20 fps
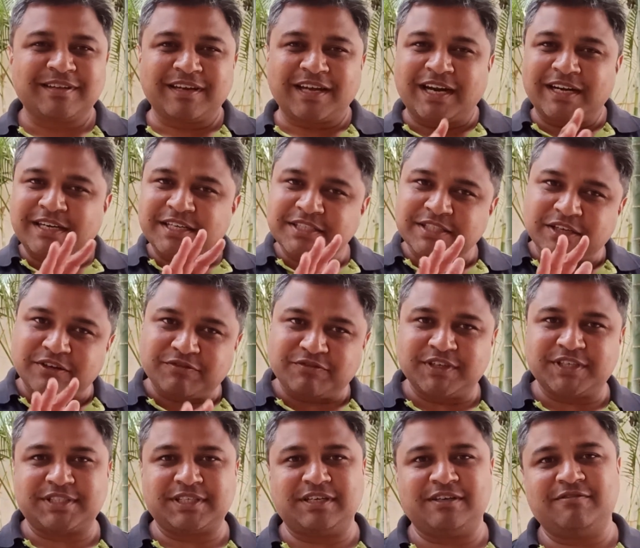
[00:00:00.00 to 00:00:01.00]
at a
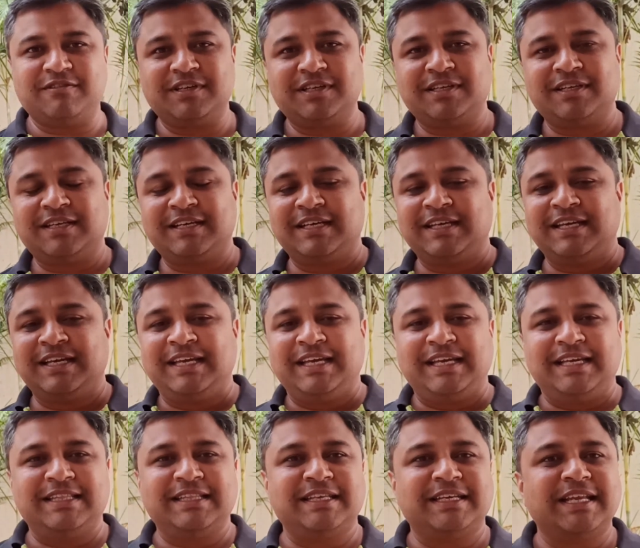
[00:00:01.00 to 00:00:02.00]
surface level.
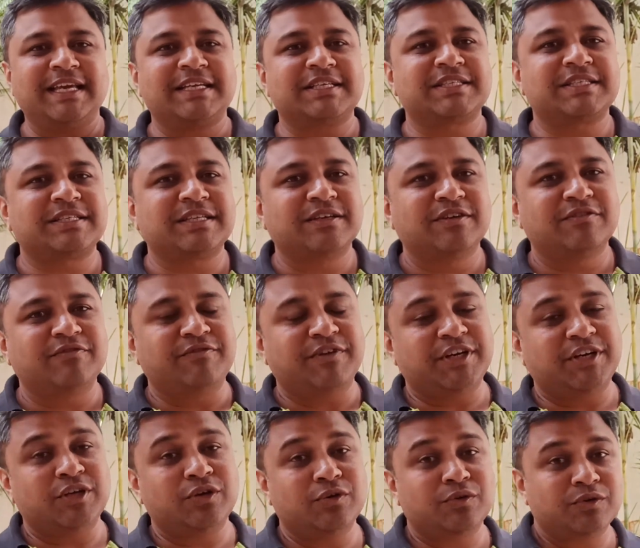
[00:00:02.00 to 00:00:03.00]
In the next
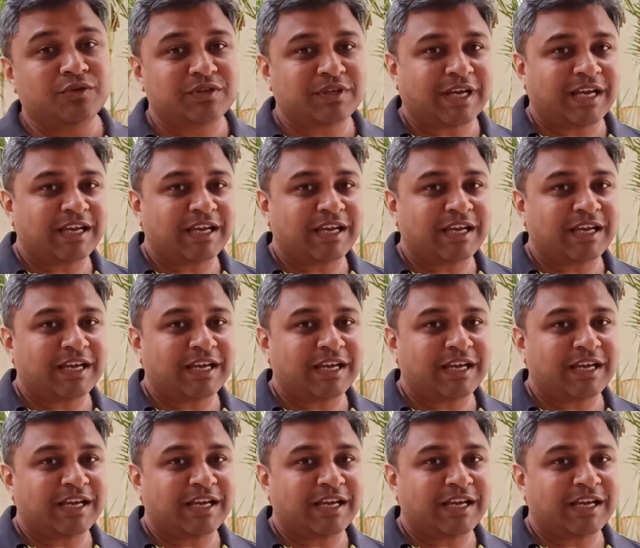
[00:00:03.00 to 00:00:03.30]
videos,